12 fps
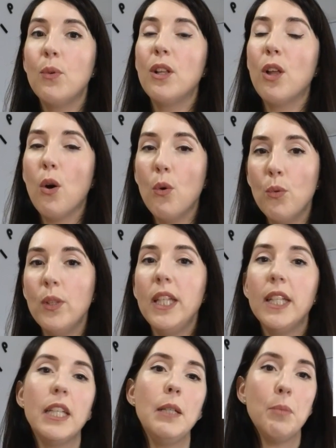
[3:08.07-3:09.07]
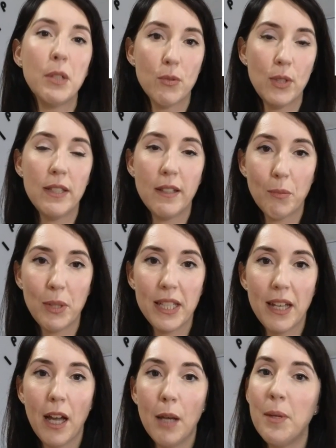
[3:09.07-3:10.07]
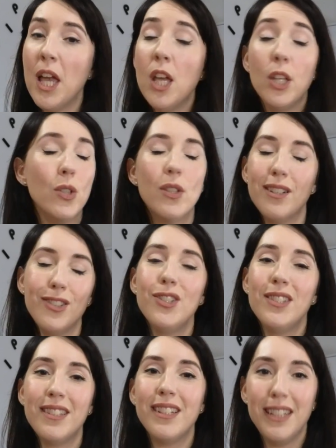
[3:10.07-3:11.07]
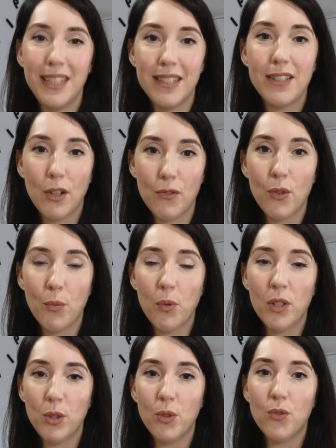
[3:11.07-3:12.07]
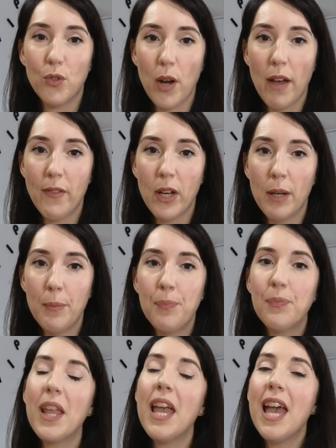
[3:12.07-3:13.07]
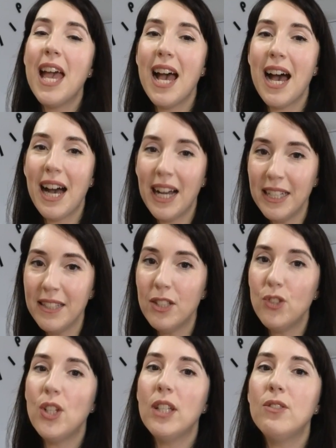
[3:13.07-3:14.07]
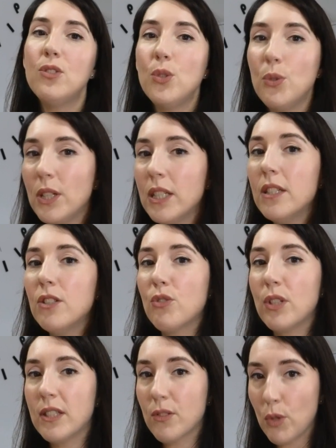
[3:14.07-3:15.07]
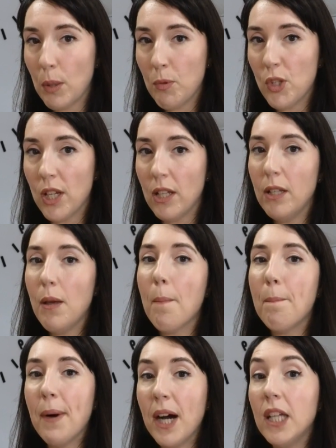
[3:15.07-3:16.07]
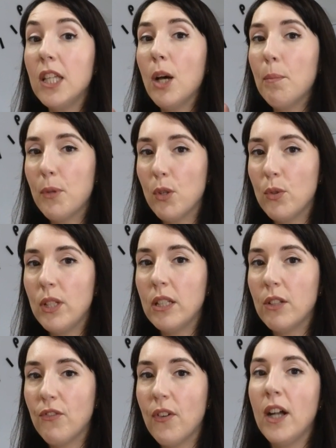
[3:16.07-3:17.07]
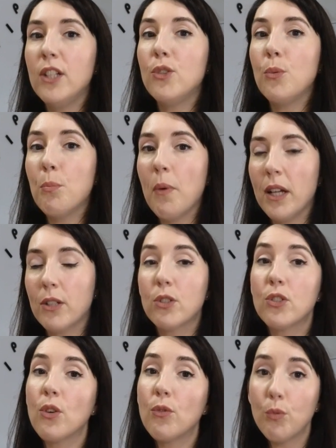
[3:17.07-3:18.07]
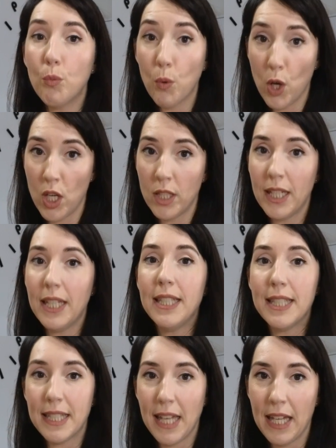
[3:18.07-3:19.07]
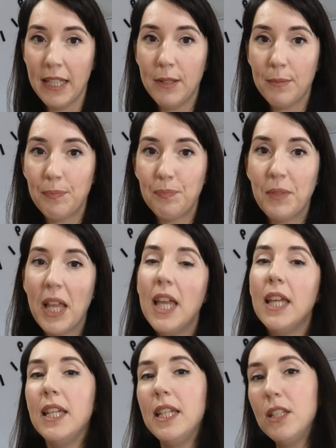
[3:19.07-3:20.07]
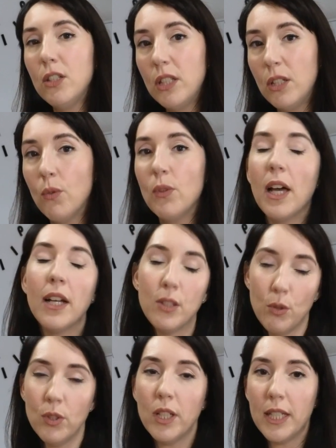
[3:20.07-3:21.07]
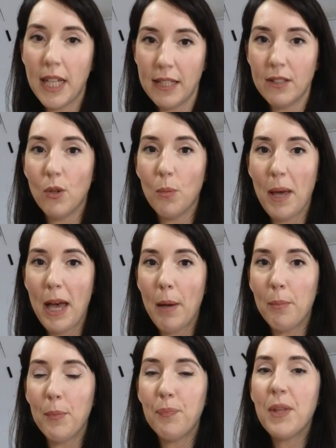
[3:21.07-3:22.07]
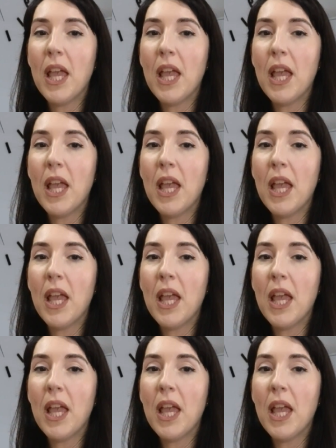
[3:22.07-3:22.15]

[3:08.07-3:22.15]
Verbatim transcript: will only keep increasing with time. You can't just delete stuff from OneNote forever. I suggest doing the transcription by uploading the file to Microsoft Word instead, either the online or the desktop app.